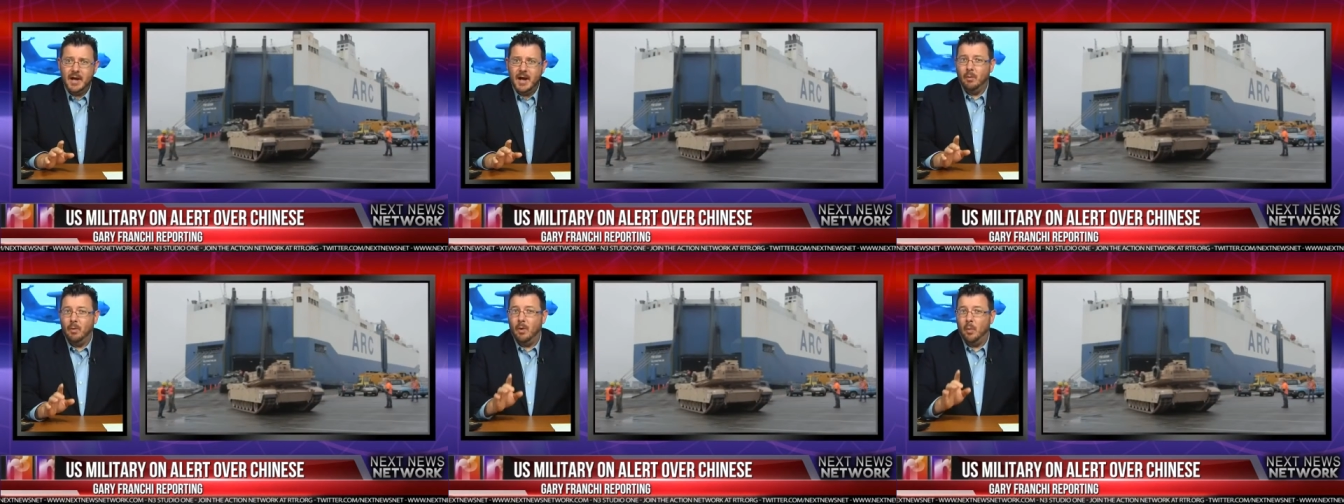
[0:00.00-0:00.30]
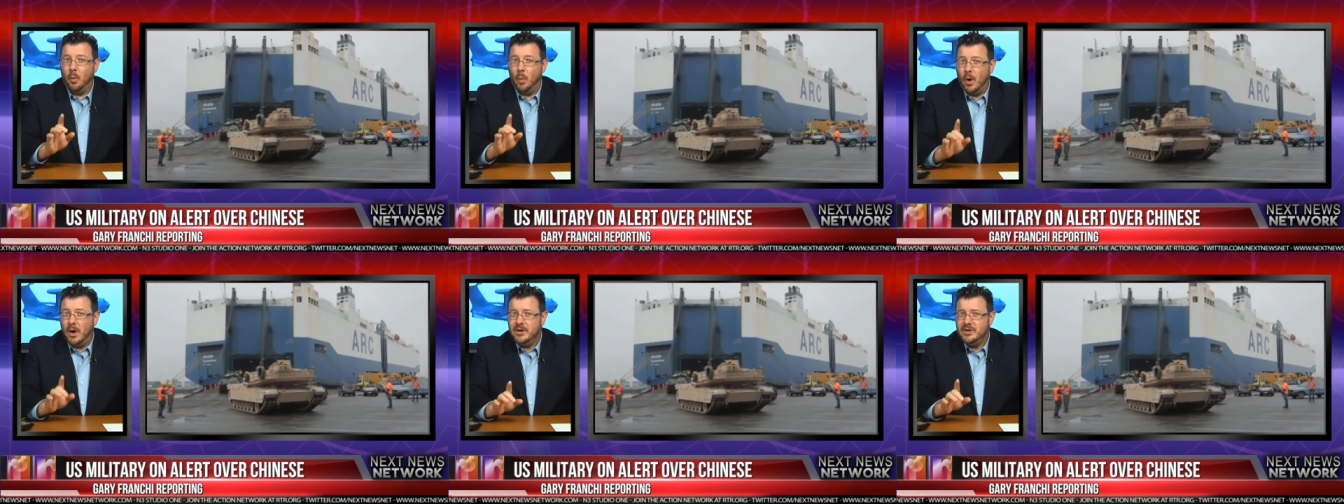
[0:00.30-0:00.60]
at
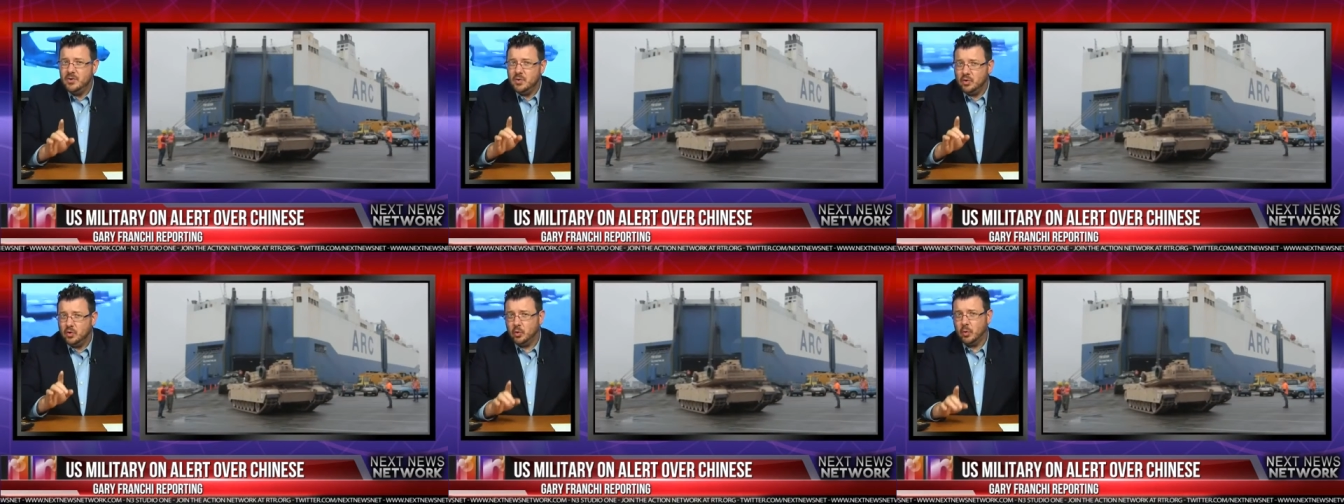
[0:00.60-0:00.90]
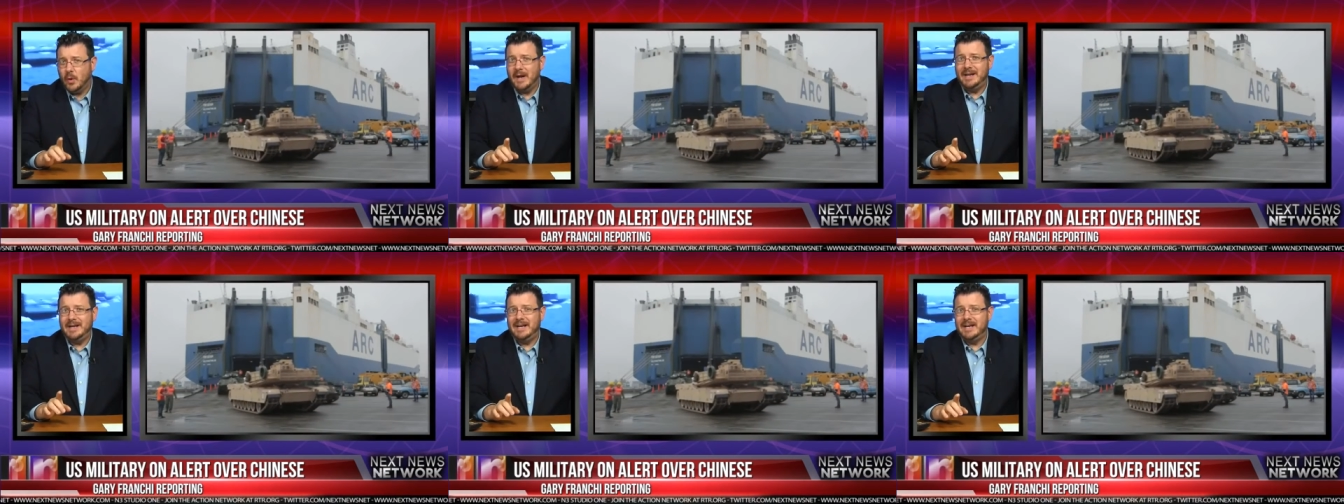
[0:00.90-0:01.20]
what one
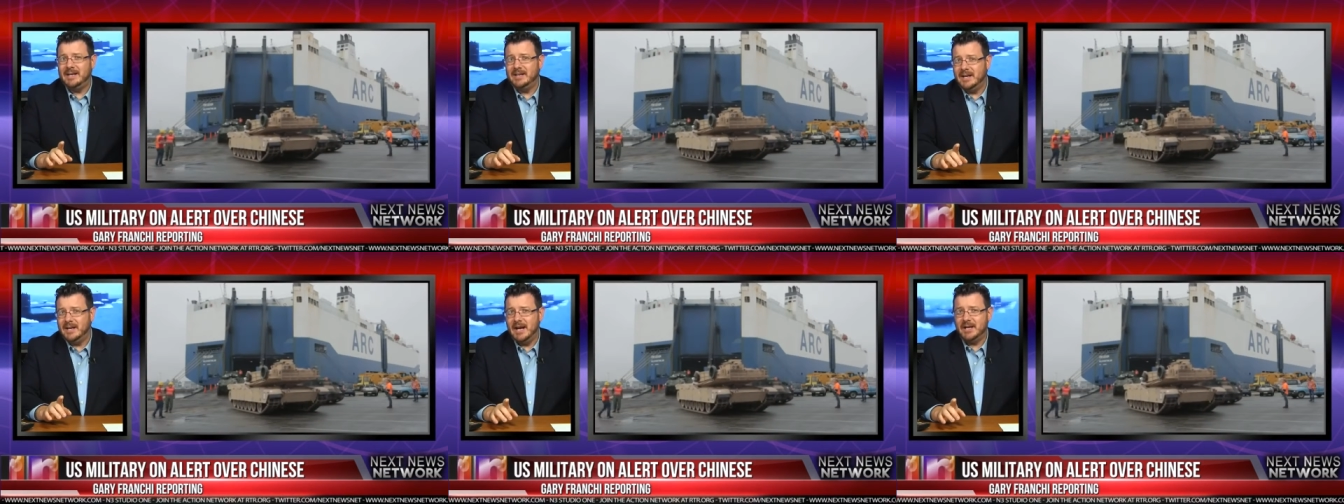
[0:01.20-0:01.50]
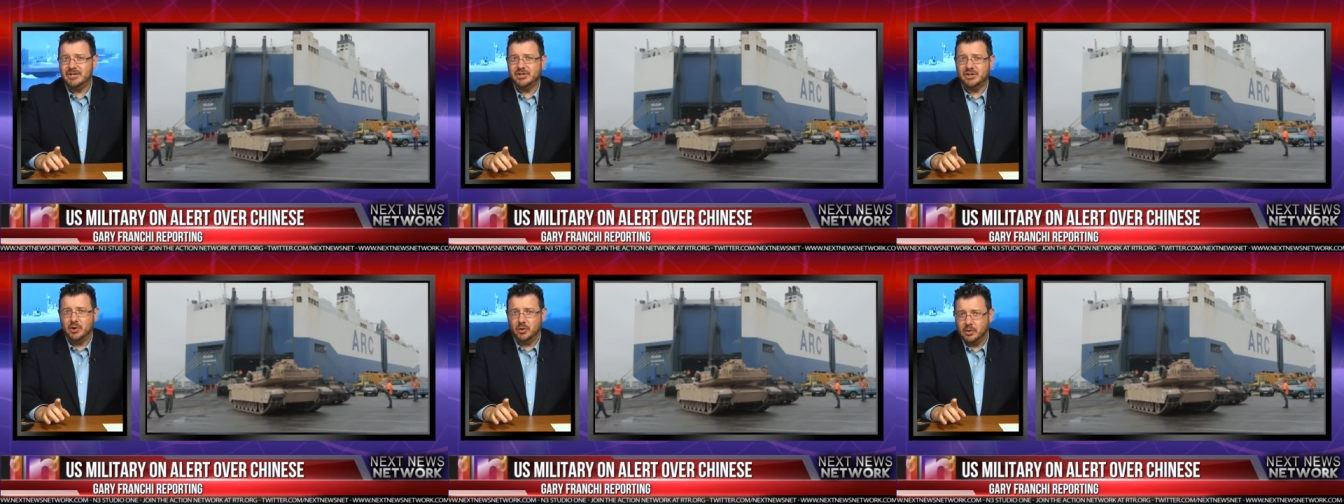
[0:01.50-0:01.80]
Ukrainian
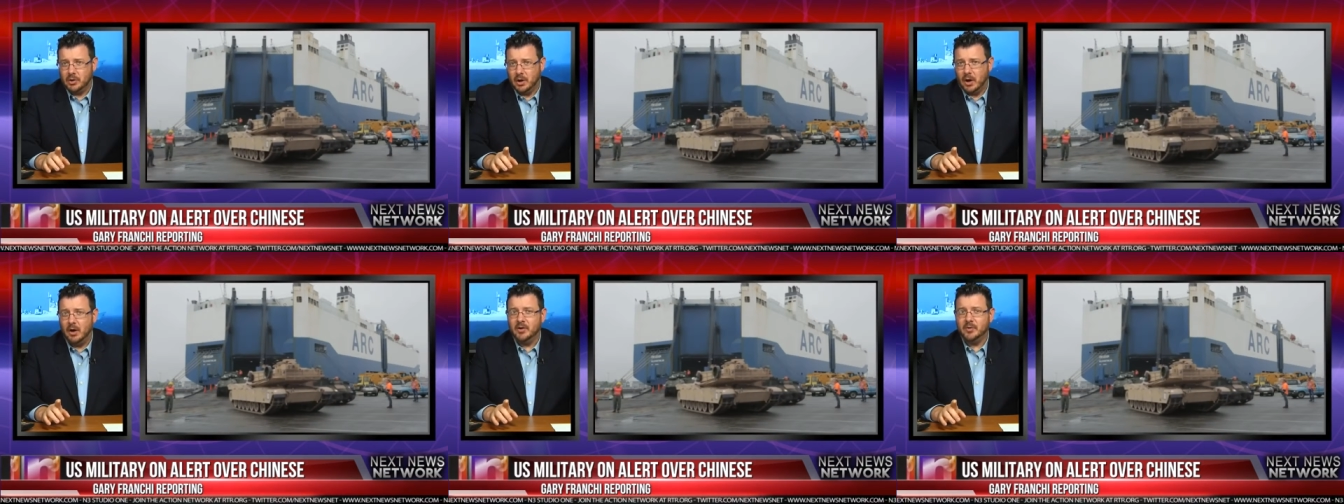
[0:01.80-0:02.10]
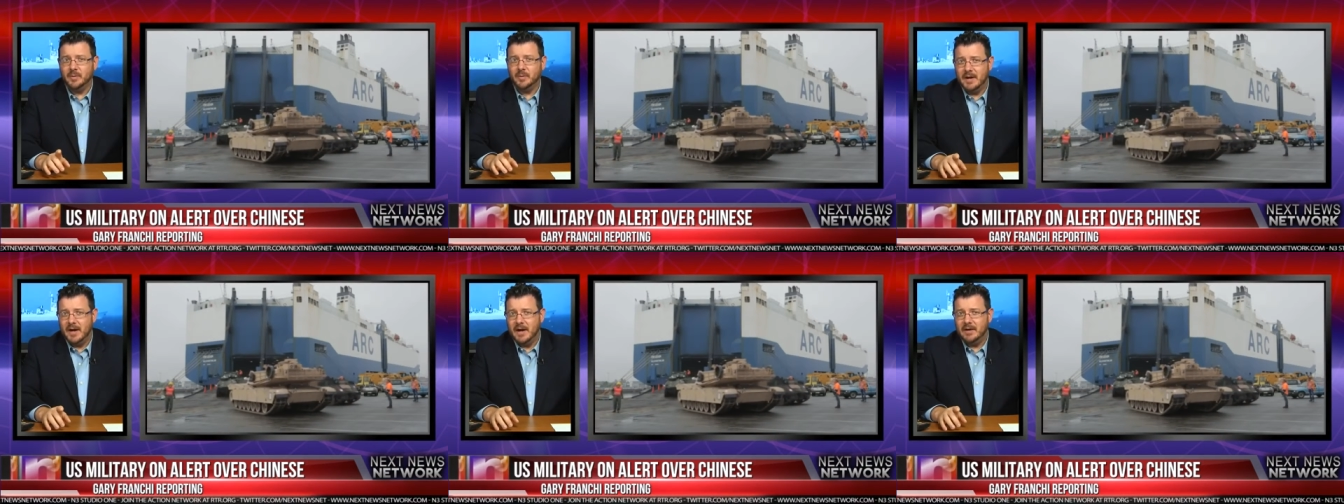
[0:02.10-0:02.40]
National
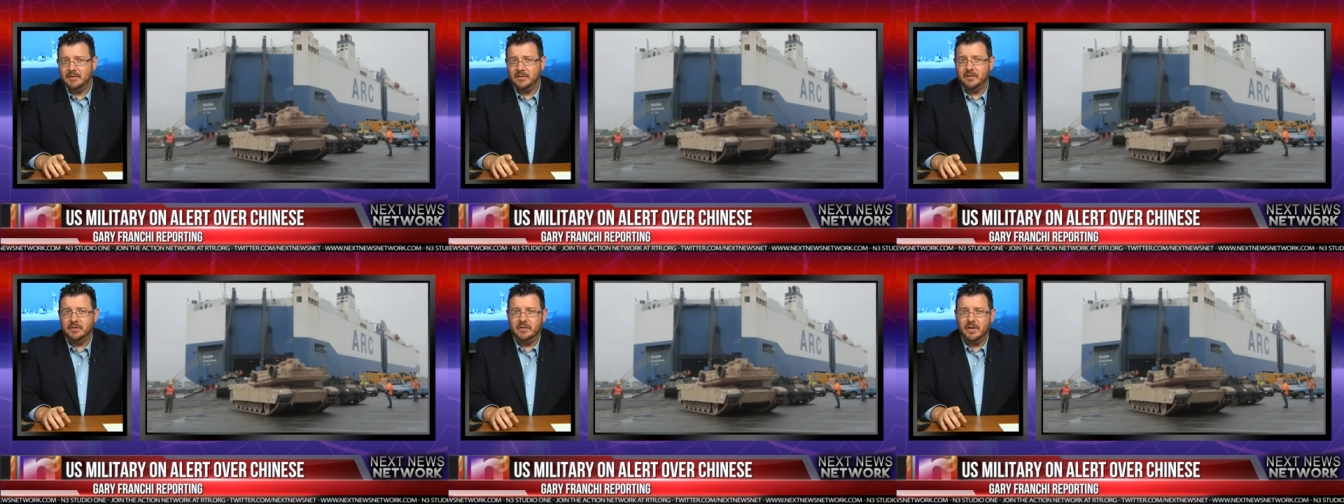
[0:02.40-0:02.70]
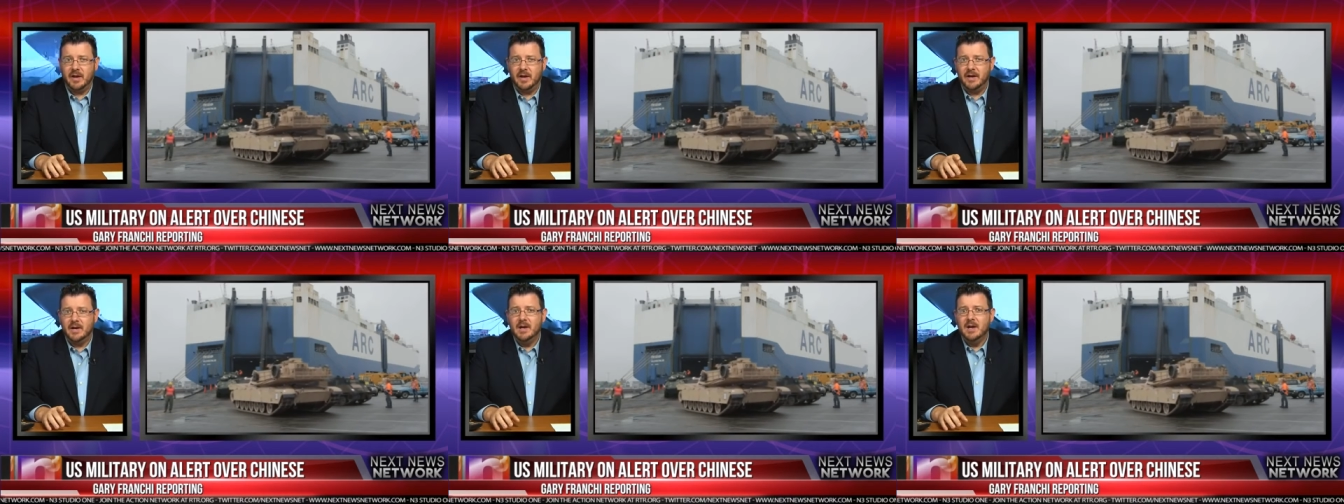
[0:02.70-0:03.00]
Guardsman has to
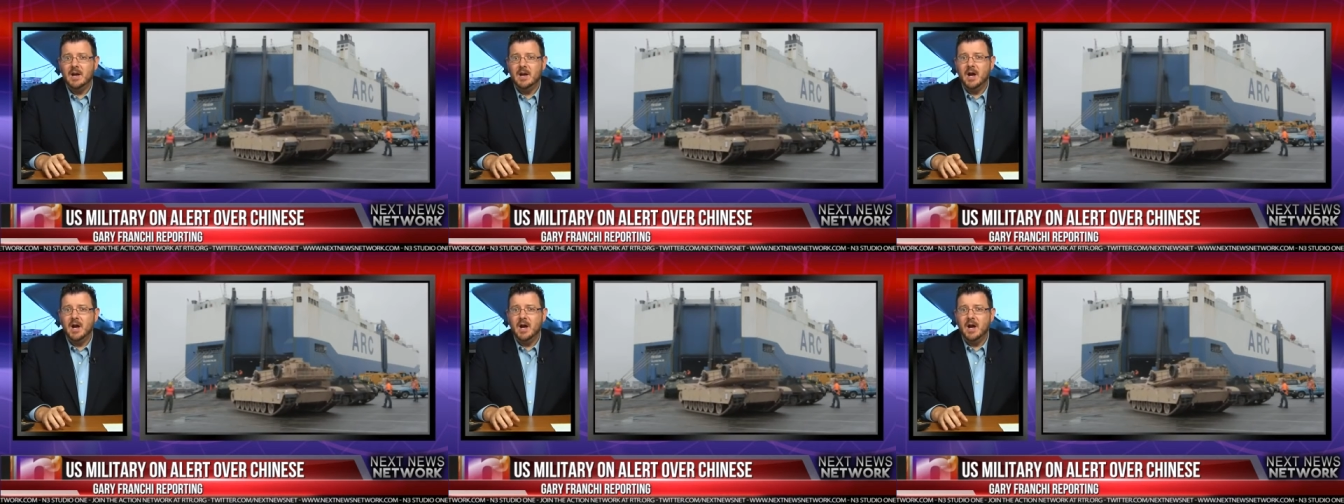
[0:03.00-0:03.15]
say